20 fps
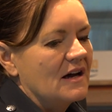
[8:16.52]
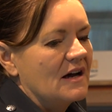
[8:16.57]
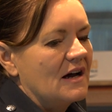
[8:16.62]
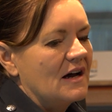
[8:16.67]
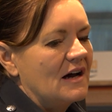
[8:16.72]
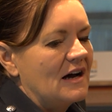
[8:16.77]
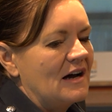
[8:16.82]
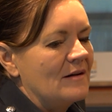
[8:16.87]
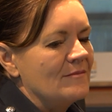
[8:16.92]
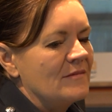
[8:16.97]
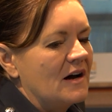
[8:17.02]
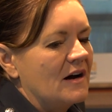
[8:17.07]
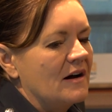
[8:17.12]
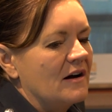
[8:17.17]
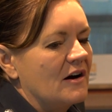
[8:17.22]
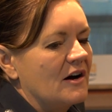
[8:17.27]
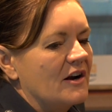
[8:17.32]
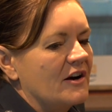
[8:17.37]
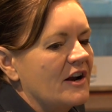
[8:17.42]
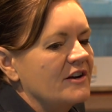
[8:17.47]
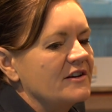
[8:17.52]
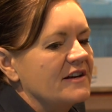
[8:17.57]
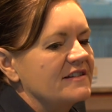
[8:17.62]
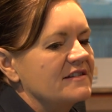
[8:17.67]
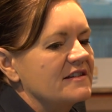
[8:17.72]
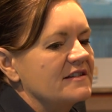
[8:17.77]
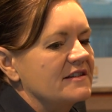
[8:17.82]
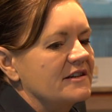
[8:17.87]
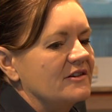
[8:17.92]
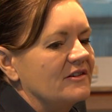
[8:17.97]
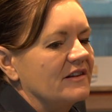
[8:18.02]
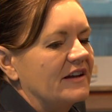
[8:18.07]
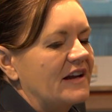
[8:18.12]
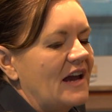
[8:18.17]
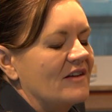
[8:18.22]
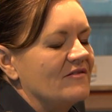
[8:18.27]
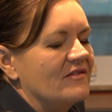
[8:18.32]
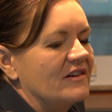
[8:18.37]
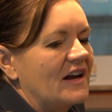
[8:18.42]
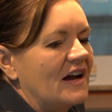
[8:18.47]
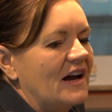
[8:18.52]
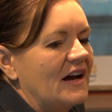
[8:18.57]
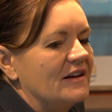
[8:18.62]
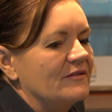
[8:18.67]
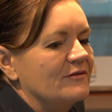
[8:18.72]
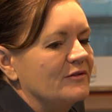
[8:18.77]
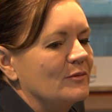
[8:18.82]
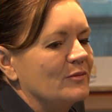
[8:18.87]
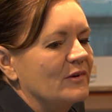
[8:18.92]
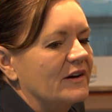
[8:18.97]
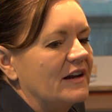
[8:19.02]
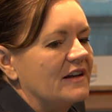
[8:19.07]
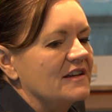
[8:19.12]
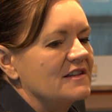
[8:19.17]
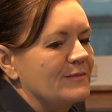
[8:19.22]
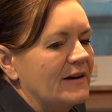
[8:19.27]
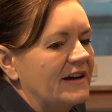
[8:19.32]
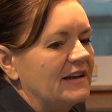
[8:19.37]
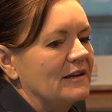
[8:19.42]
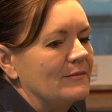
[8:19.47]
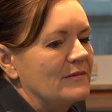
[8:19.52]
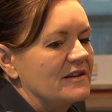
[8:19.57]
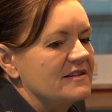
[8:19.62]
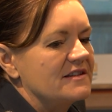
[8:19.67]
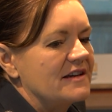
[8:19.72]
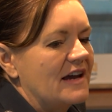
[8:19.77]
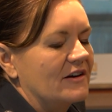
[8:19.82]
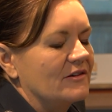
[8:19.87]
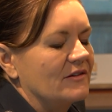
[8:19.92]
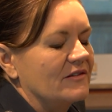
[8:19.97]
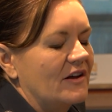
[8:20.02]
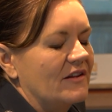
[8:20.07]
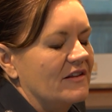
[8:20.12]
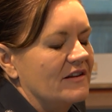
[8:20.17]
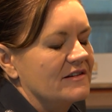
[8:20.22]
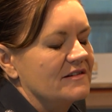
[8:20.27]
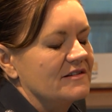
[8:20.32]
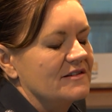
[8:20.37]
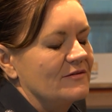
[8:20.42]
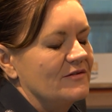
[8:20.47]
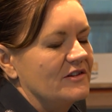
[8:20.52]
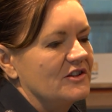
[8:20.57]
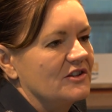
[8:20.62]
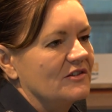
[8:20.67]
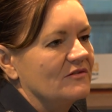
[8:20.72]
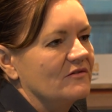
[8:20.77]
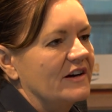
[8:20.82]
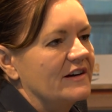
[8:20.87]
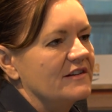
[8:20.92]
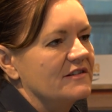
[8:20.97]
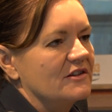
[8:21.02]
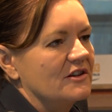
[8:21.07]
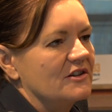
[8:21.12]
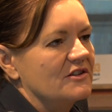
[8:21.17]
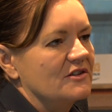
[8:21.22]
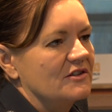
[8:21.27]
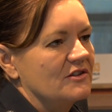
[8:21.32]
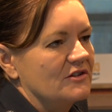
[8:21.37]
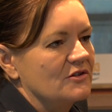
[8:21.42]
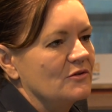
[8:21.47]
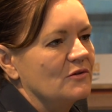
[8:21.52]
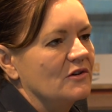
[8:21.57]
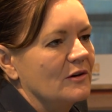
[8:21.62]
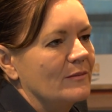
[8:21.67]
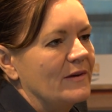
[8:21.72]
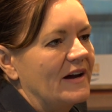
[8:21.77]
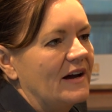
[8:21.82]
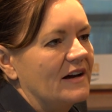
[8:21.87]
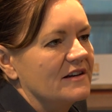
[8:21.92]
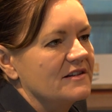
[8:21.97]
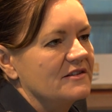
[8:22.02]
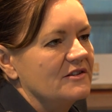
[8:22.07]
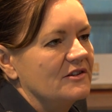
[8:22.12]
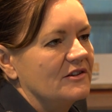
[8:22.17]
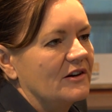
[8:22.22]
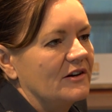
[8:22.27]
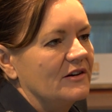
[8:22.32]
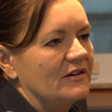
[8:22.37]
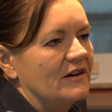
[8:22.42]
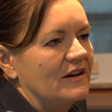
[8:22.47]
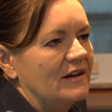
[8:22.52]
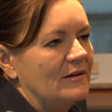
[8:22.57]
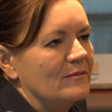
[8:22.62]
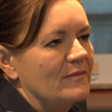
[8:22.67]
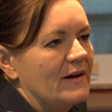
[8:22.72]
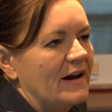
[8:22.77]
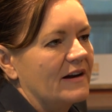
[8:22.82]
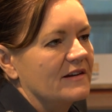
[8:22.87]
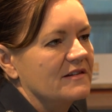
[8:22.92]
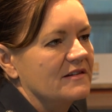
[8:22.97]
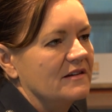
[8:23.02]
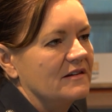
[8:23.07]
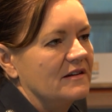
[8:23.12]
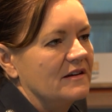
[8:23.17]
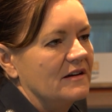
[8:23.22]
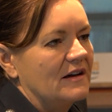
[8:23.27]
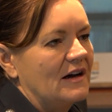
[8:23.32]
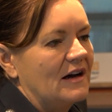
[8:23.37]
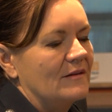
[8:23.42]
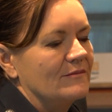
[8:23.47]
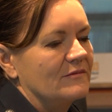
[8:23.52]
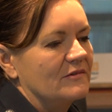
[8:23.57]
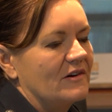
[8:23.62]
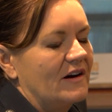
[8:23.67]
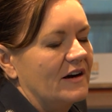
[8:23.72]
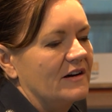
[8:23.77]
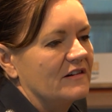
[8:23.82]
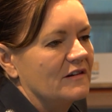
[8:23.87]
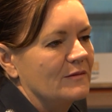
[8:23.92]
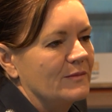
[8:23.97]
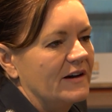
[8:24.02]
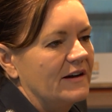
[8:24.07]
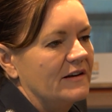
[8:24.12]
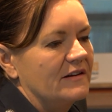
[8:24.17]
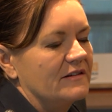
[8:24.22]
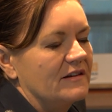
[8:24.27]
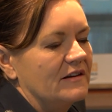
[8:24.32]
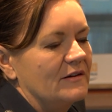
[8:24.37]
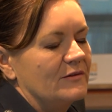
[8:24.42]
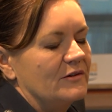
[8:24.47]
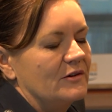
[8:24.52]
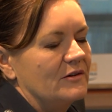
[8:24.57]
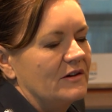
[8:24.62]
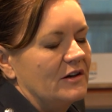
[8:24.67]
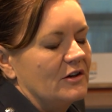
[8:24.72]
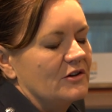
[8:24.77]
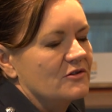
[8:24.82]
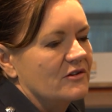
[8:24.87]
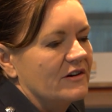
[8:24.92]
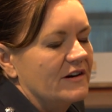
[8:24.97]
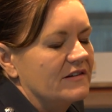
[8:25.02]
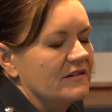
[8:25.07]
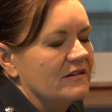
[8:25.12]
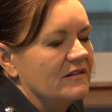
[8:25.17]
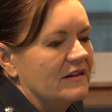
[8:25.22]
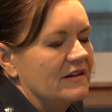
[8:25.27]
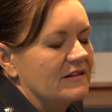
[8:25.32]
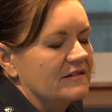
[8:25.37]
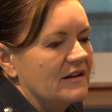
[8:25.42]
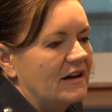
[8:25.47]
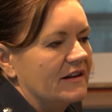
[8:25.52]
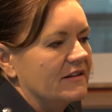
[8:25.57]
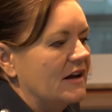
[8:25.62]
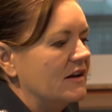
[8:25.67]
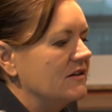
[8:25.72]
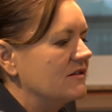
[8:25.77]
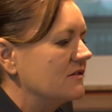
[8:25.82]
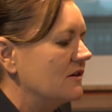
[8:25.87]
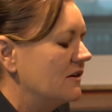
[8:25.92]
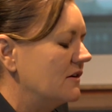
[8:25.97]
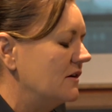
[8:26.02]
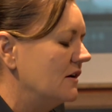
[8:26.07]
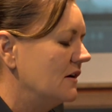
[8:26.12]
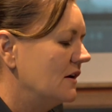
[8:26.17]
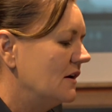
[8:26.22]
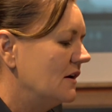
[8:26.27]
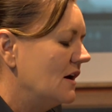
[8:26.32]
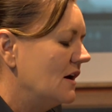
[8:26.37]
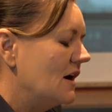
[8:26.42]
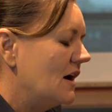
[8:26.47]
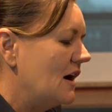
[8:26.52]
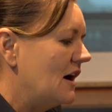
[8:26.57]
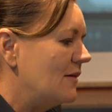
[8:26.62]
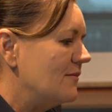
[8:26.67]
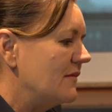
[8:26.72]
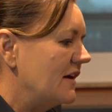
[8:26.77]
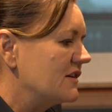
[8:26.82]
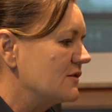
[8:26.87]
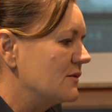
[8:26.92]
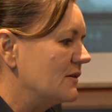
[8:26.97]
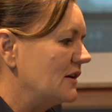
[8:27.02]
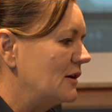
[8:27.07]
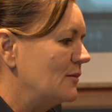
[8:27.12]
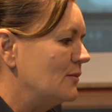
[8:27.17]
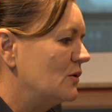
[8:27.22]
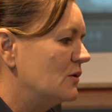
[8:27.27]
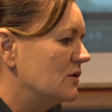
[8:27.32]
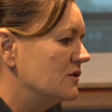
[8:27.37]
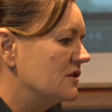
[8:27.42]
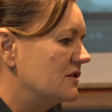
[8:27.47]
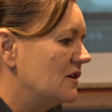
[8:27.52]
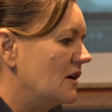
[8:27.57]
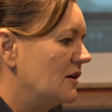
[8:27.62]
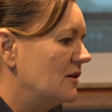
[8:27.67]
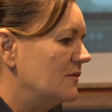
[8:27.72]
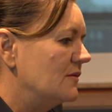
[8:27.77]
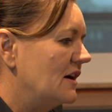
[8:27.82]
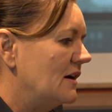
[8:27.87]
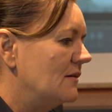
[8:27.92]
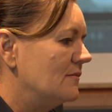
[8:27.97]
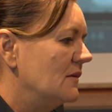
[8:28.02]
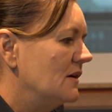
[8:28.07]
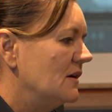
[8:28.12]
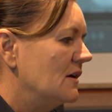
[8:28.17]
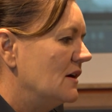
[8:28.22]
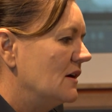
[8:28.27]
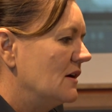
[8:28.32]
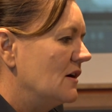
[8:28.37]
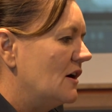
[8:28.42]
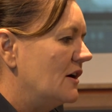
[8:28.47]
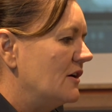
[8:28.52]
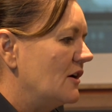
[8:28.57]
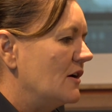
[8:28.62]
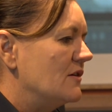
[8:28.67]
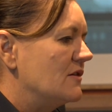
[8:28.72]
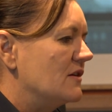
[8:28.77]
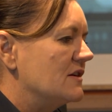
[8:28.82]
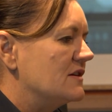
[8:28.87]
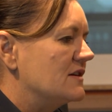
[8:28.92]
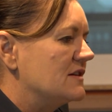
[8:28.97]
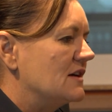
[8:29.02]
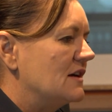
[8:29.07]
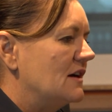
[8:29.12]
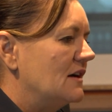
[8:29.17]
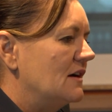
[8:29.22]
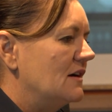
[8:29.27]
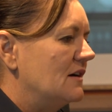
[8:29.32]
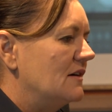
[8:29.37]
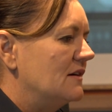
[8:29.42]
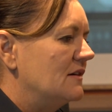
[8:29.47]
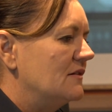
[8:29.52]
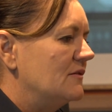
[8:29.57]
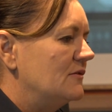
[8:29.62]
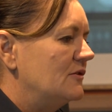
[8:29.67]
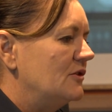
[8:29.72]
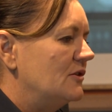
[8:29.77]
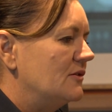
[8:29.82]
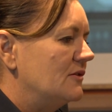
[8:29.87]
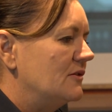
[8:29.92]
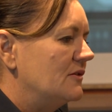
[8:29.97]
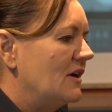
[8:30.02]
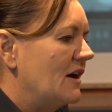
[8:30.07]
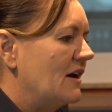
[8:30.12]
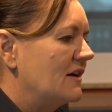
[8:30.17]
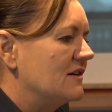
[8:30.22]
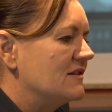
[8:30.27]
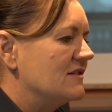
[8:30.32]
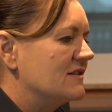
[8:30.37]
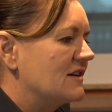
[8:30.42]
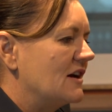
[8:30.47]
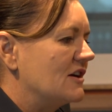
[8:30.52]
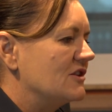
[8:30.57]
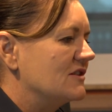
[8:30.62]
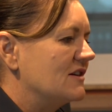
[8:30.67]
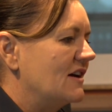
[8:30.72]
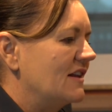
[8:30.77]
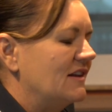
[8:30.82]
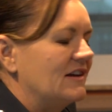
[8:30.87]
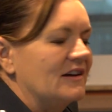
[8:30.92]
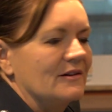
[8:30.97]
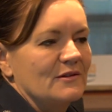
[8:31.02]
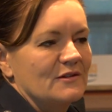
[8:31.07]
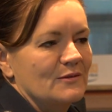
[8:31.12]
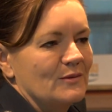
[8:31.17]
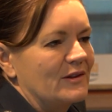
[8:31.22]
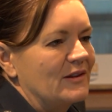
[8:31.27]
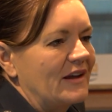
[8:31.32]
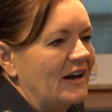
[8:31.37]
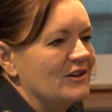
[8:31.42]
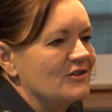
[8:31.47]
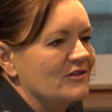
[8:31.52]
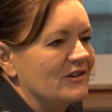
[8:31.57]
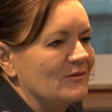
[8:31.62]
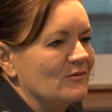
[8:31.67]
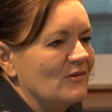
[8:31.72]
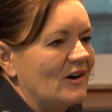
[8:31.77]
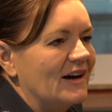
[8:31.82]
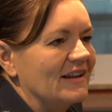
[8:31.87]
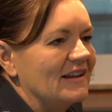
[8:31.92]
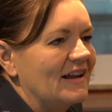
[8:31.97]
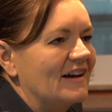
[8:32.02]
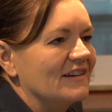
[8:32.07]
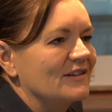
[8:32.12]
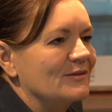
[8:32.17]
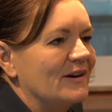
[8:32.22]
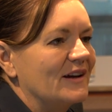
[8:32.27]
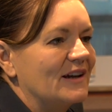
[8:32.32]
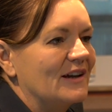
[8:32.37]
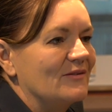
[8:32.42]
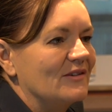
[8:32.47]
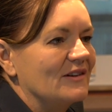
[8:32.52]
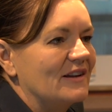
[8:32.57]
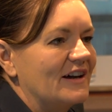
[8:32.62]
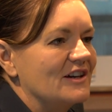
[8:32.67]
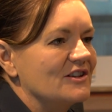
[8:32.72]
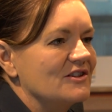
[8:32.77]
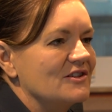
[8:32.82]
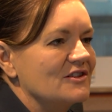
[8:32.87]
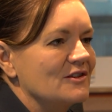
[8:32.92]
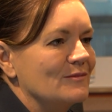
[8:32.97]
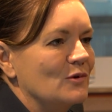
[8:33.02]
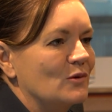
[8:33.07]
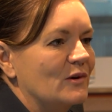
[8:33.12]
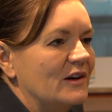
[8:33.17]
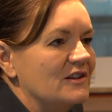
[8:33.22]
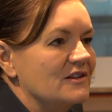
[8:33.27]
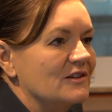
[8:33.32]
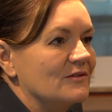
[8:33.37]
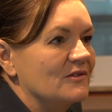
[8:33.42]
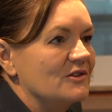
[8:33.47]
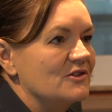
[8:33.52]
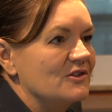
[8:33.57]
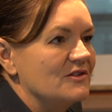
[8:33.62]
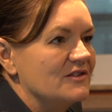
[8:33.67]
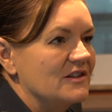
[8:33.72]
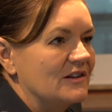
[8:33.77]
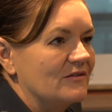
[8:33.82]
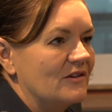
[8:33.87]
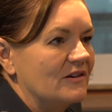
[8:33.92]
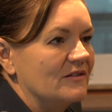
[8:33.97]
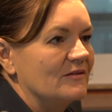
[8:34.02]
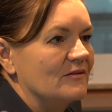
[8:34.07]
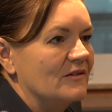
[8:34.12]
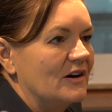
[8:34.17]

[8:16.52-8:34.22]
I don't necessarily advocate for bringing speed limits down, although there's sufficient research to talk about, impacts and greater speeds if you hit trees and things like that. So that's really important to note. I know that you had a discussion, I think it was with Adrian White last week, in relation to Mornington reducing,